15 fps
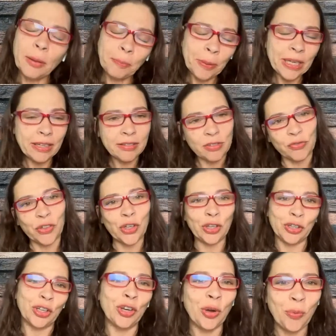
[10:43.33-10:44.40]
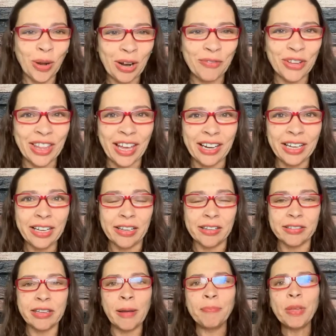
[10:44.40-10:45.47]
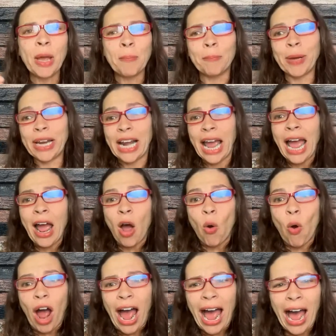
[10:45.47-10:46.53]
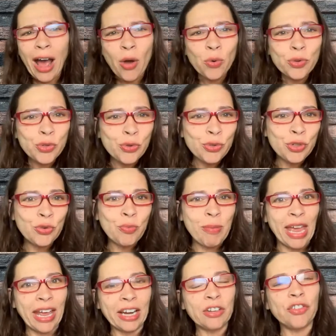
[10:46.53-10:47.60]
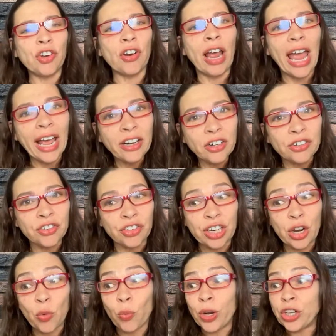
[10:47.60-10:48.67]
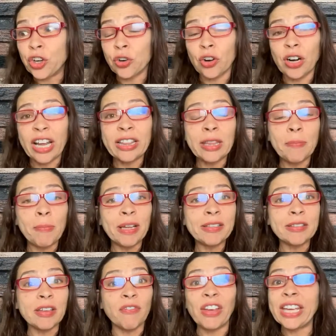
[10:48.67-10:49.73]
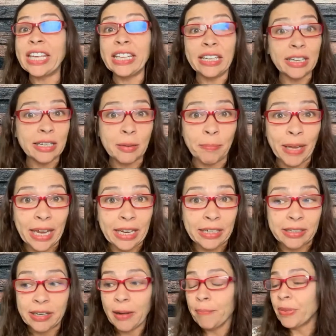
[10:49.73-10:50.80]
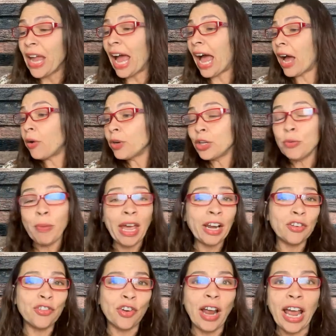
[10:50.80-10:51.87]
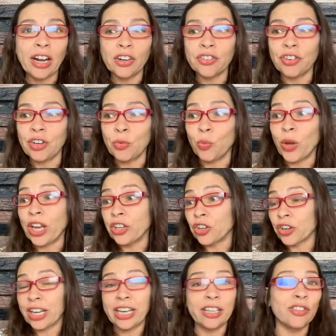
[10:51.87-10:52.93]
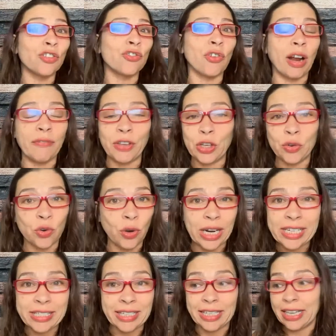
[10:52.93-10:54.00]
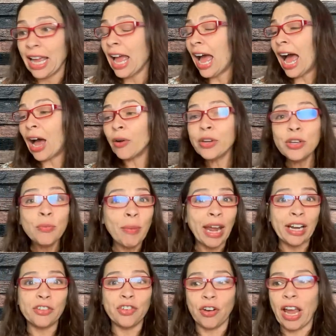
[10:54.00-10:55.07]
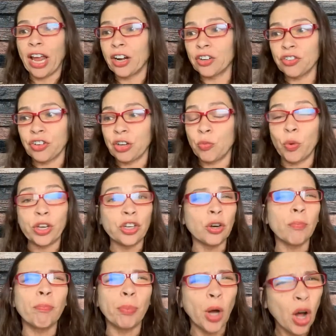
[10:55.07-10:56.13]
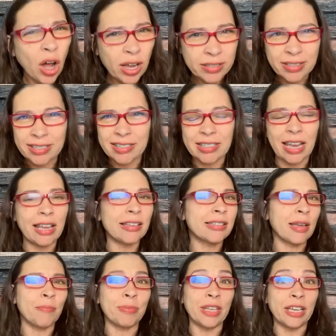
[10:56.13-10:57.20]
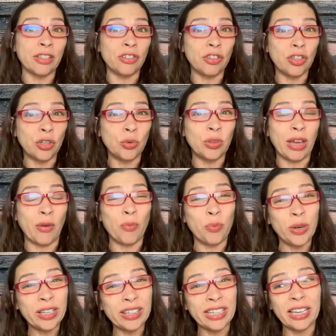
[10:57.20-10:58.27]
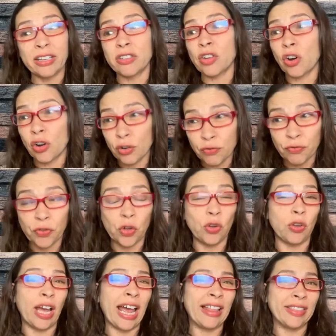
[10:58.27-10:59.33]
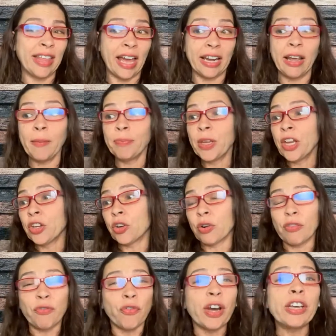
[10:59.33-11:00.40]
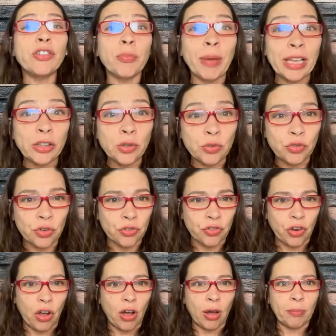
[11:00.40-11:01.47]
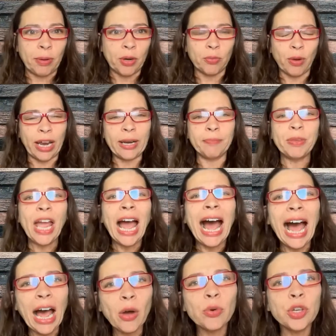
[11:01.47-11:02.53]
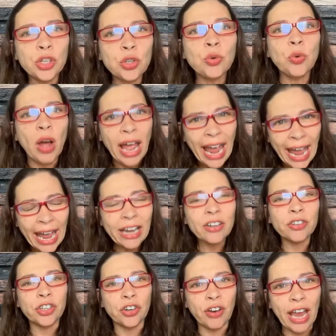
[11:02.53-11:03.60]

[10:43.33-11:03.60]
peaceful, whatever that is. But how do you manage your energy when you're in the midst of a heated debate? How do you manage your energy when your kids are driving you crazy? How do you manage your energy when your boss is saying something to you that really is hurtful and that you're afraid you may lose your job, right? How do you handle your